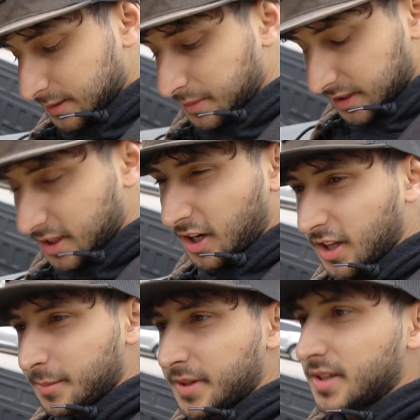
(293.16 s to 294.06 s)
Me,
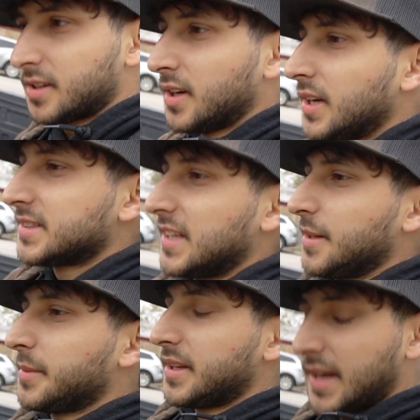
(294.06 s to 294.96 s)
calling me,
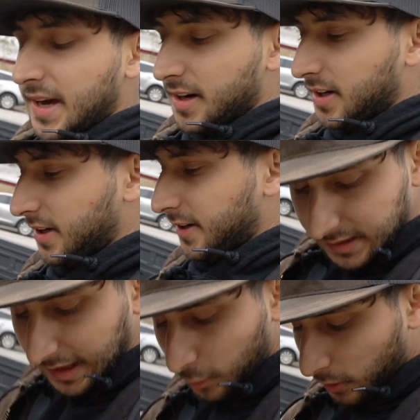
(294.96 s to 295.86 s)
telling me
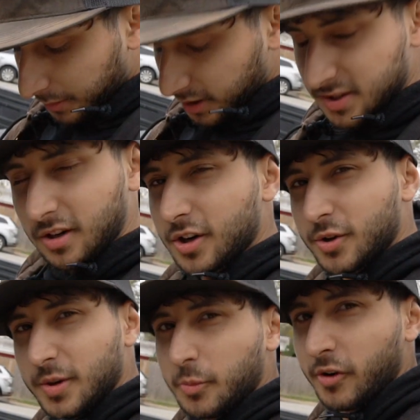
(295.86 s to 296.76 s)
that they want me to start
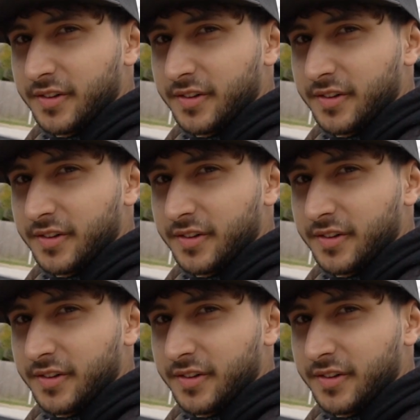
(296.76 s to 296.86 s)
doing more